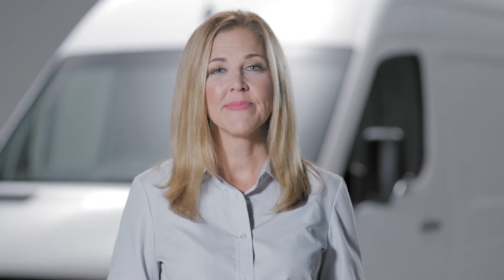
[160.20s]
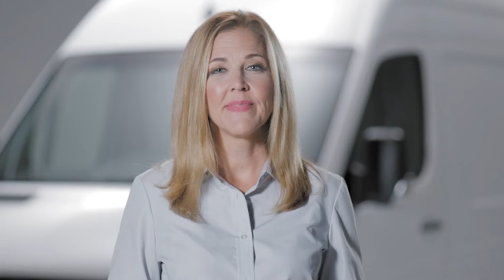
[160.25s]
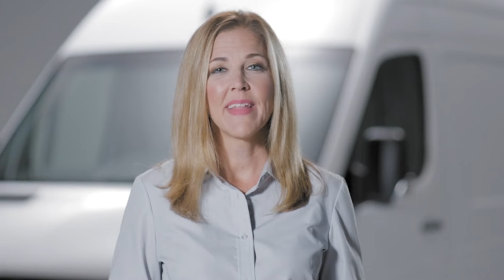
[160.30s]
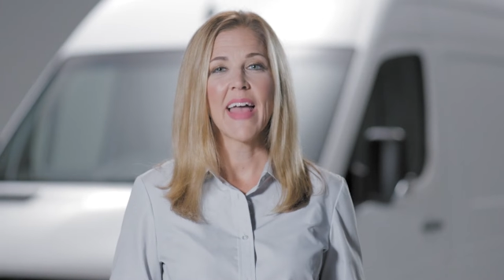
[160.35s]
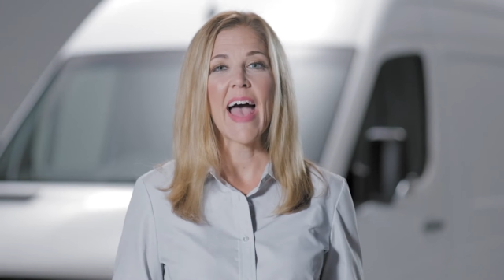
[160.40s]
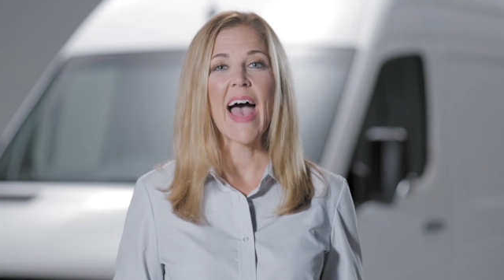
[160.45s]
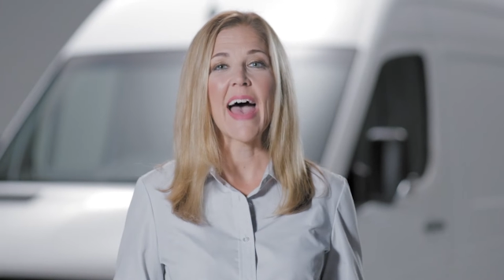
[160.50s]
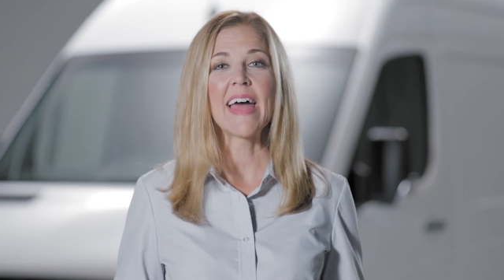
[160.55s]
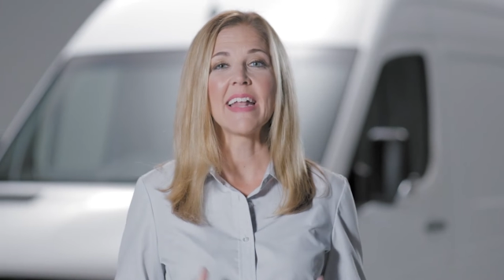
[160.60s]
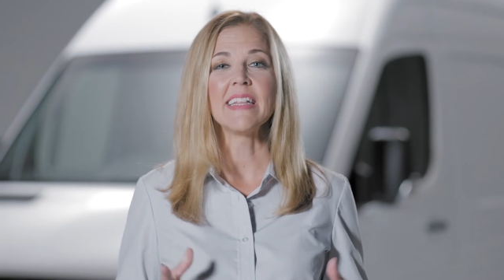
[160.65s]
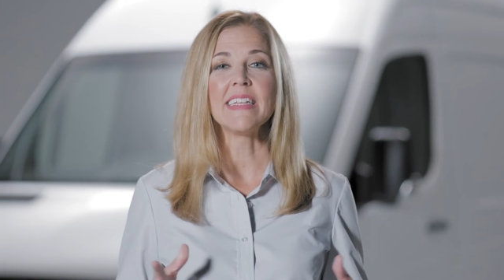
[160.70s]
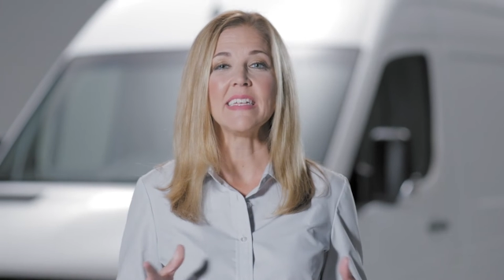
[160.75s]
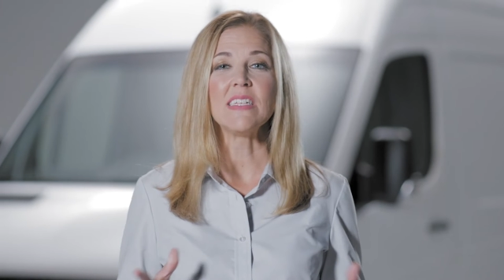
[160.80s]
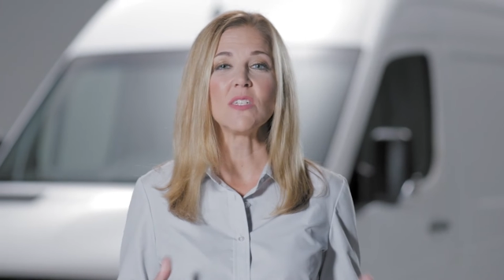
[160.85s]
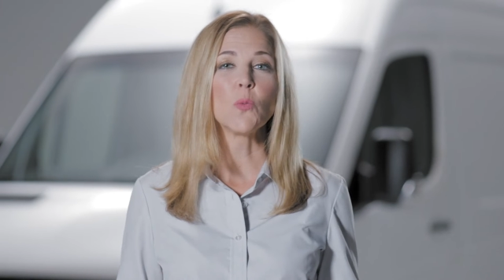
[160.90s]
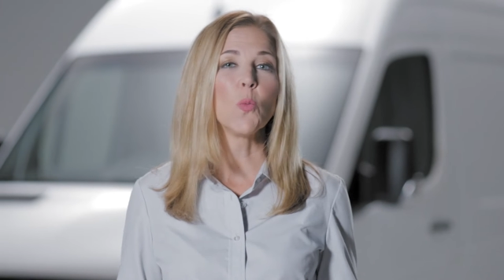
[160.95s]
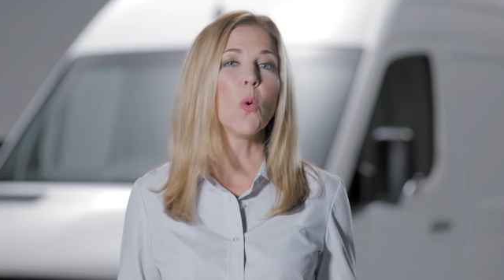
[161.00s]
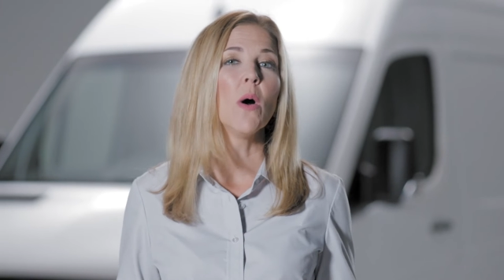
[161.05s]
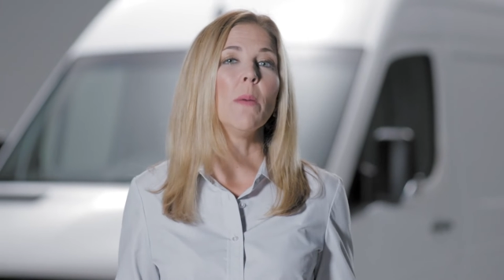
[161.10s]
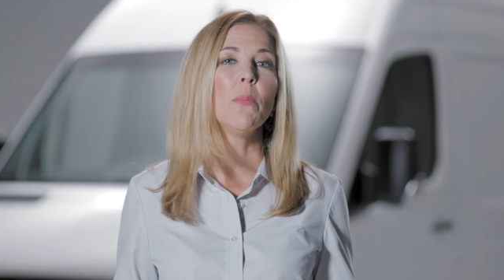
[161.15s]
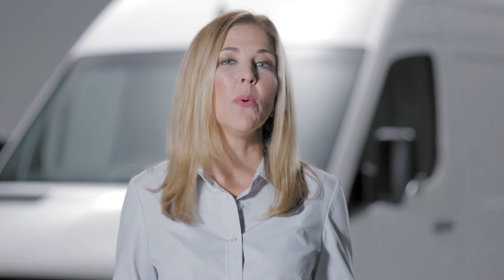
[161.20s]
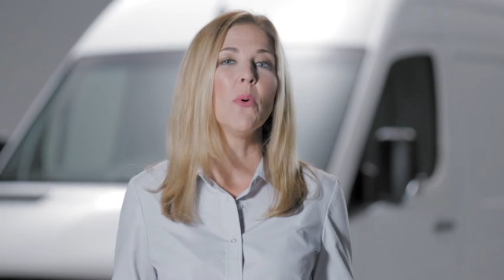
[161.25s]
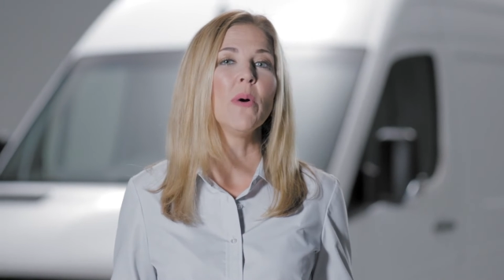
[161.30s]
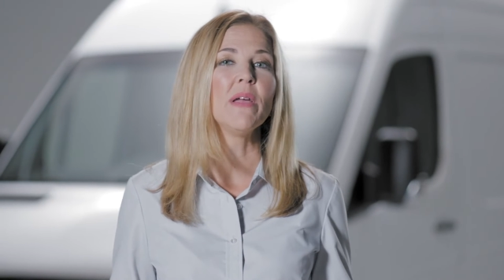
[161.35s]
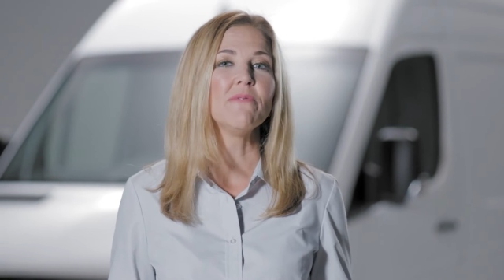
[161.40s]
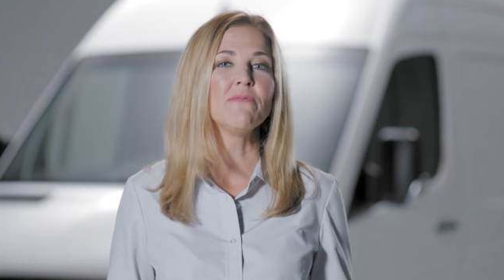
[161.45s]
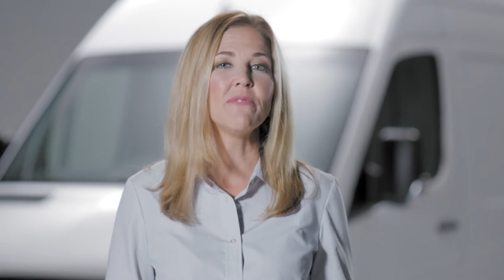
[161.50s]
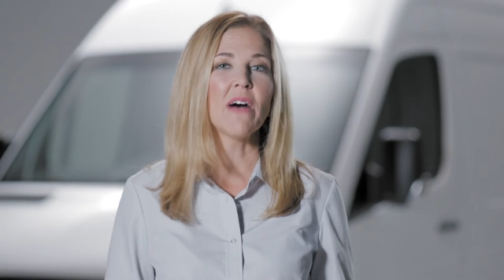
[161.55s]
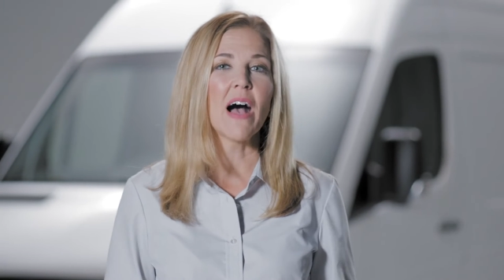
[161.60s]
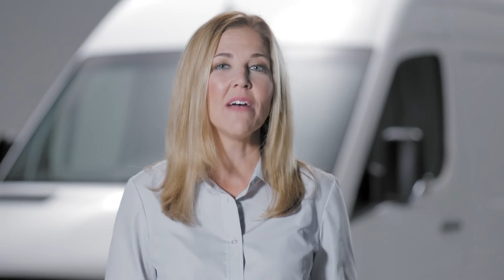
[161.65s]
add at least
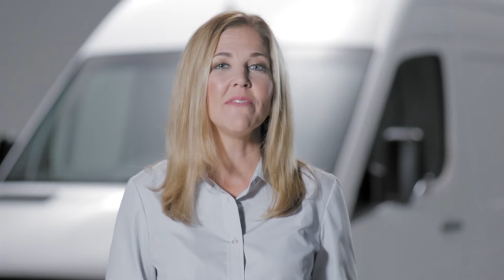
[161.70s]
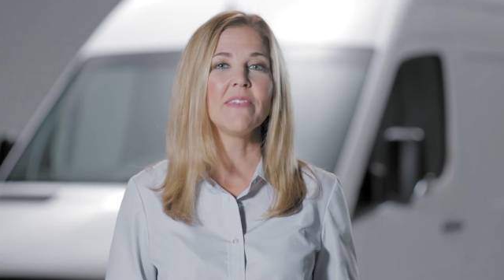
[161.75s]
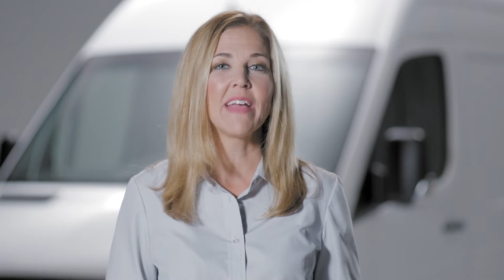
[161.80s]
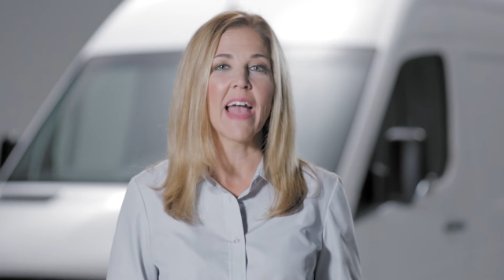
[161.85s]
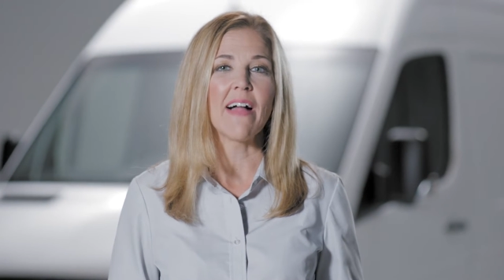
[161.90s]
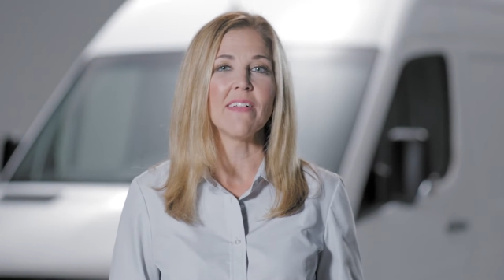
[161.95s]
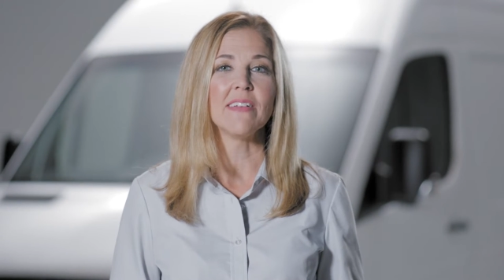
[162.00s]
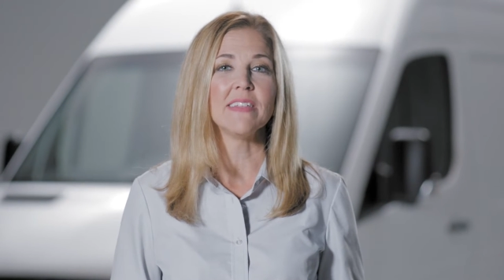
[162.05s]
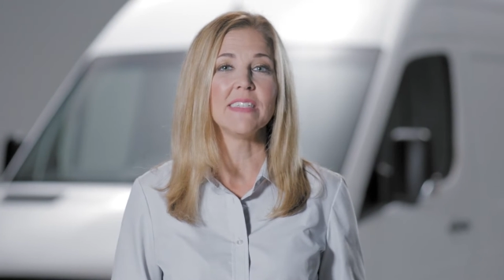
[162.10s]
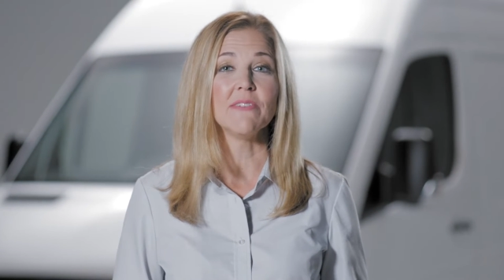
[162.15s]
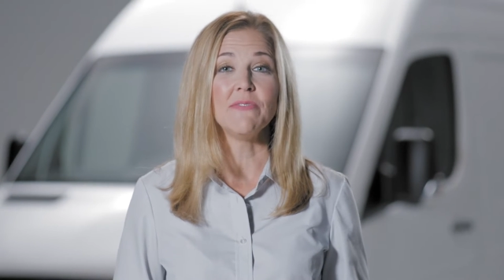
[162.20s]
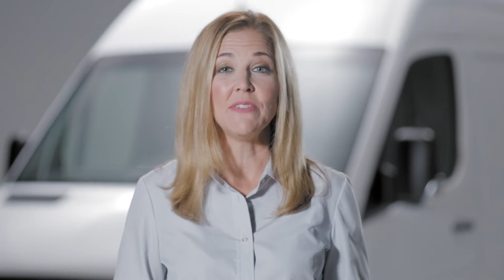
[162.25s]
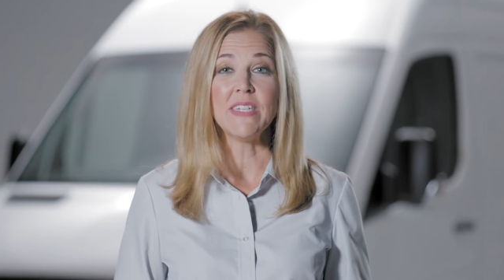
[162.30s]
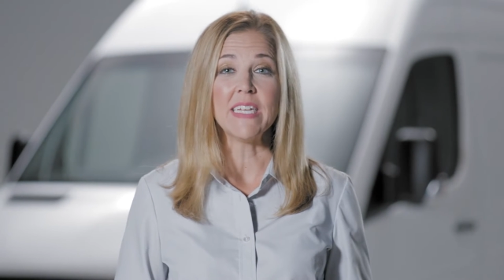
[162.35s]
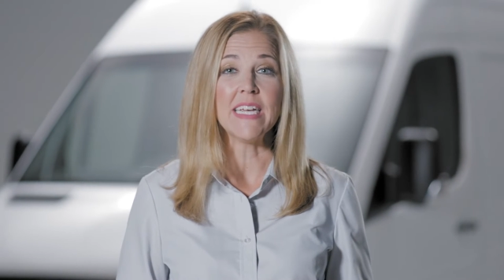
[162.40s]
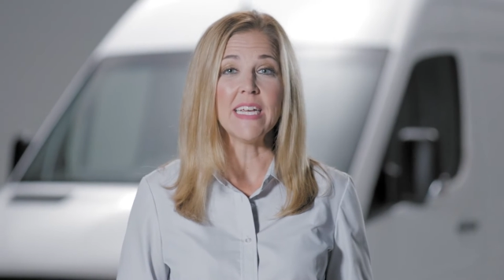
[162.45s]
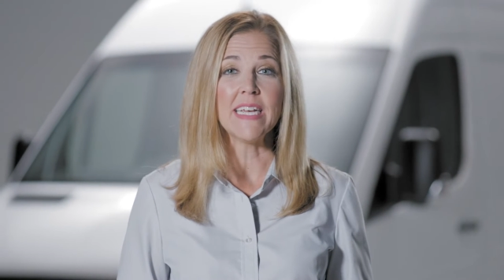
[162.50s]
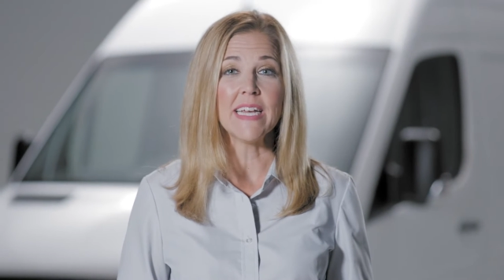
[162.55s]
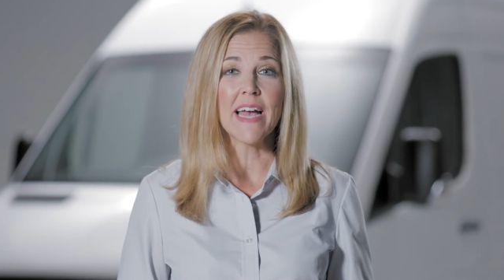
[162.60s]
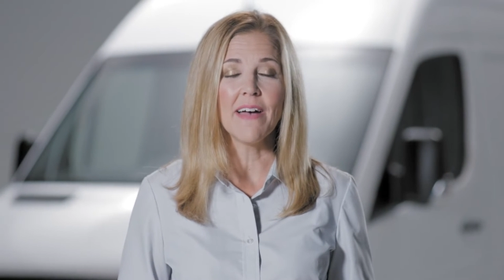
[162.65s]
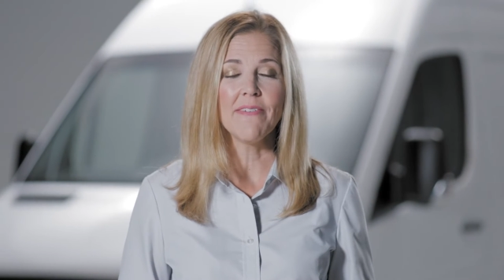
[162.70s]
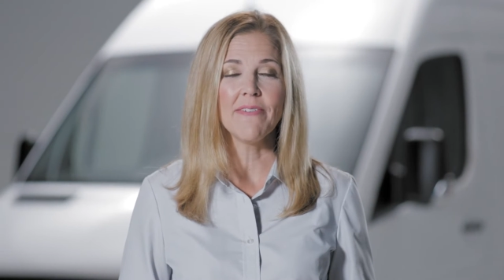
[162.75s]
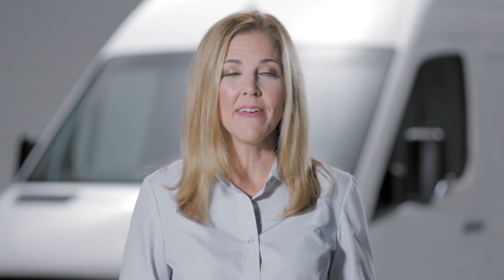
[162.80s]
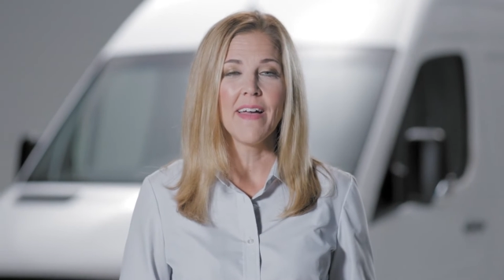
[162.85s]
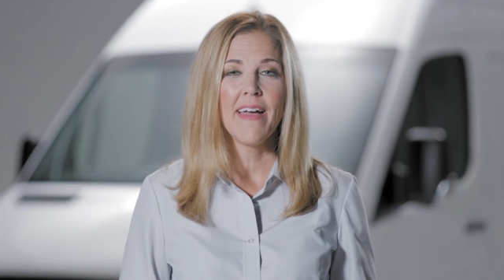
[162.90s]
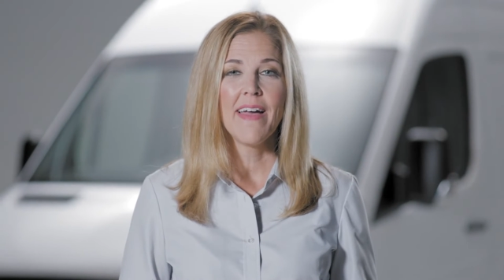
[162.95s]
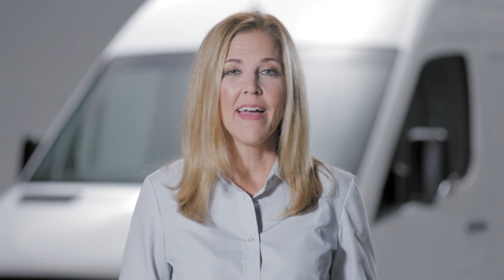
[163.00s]
1.5 gallons of DEF